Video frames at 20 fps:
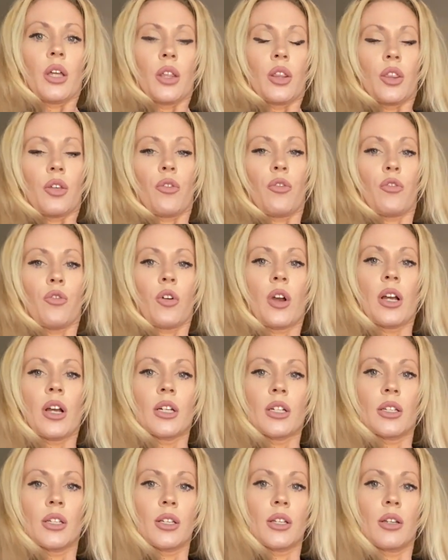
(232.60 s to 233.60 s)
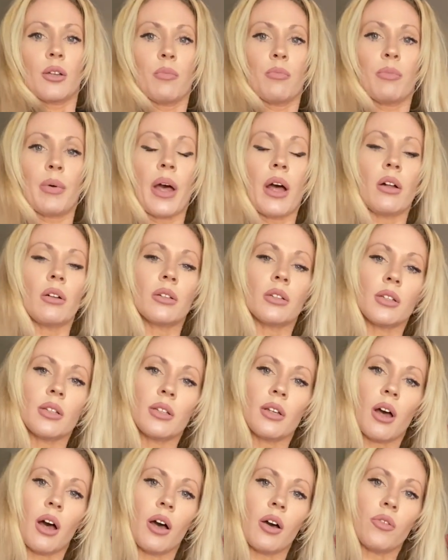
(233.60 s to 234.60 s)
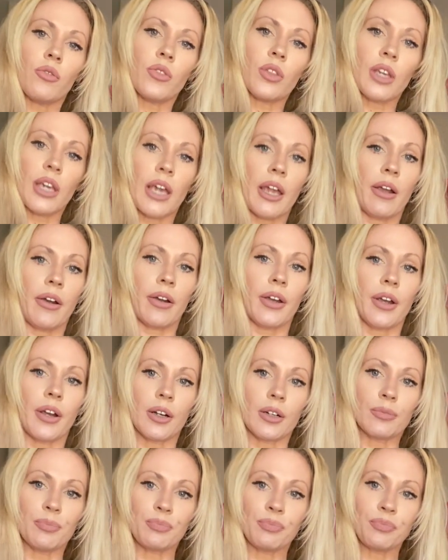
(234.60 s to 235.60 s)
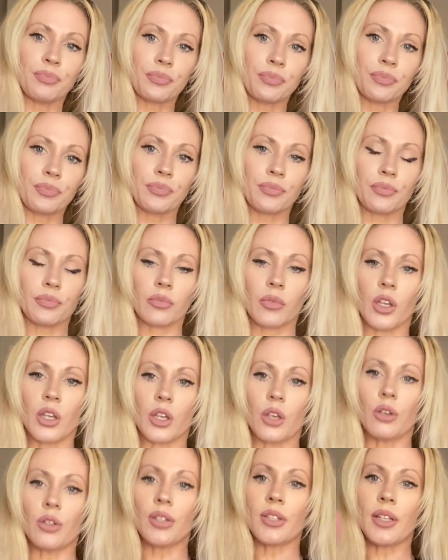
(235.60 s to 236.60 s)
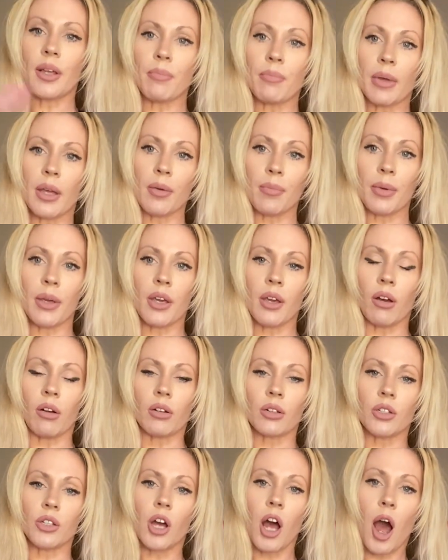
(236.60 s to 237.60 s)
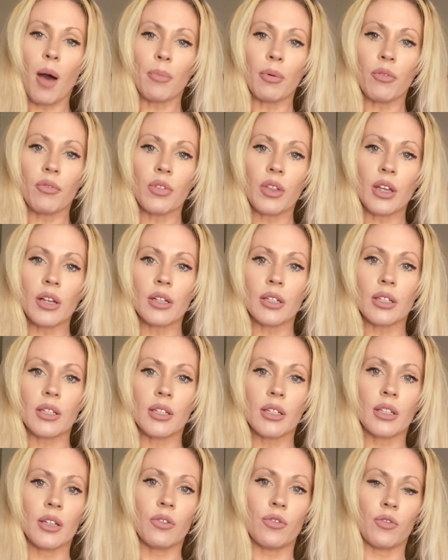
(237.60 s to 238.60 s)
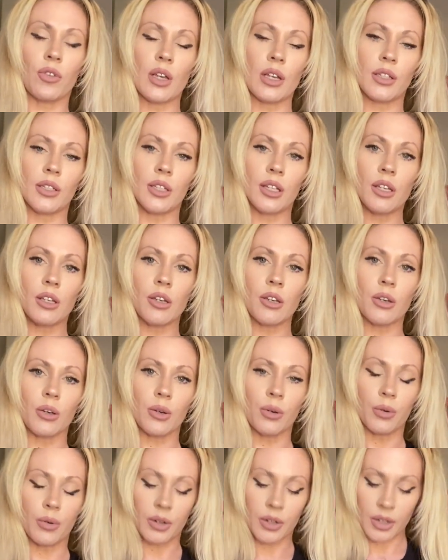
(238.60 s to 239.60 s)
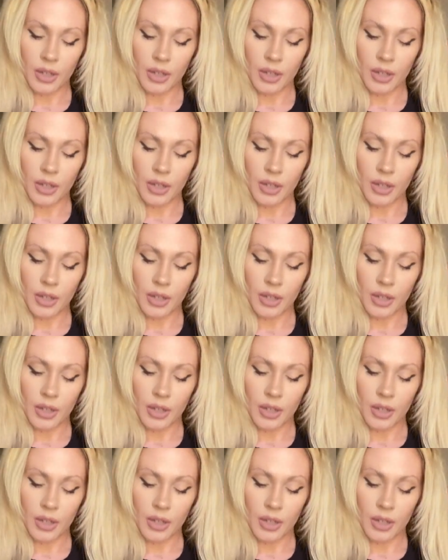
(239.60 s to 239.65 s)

the front belt of the carrier. You sit baby on top of this, facing you,